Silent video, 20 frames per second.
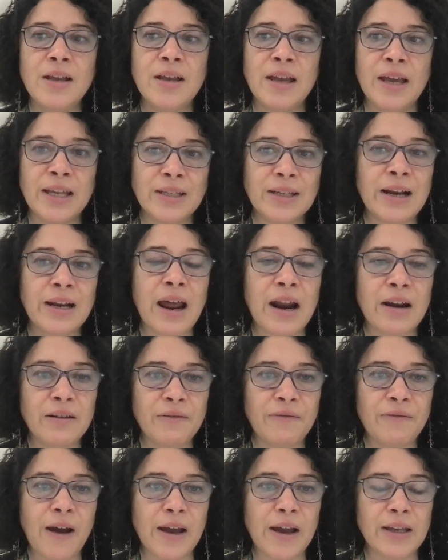had
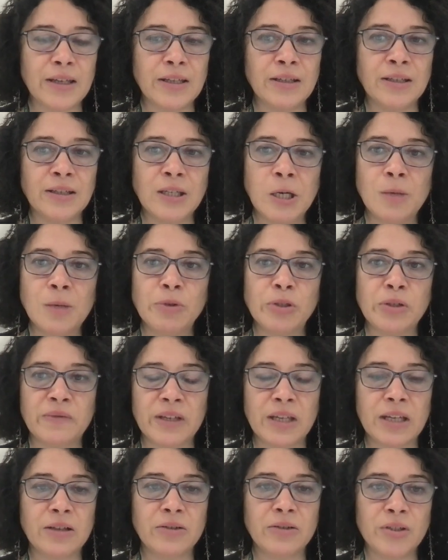clarified in terms of
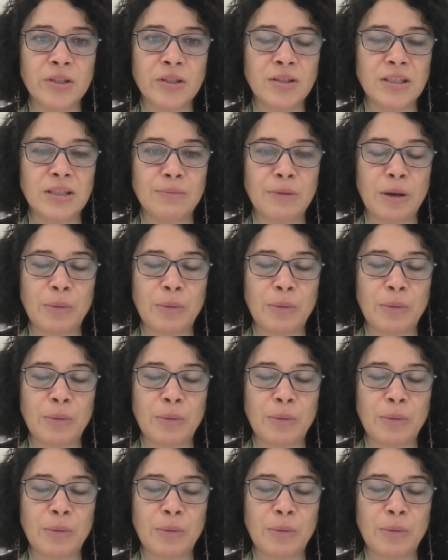an ecosystem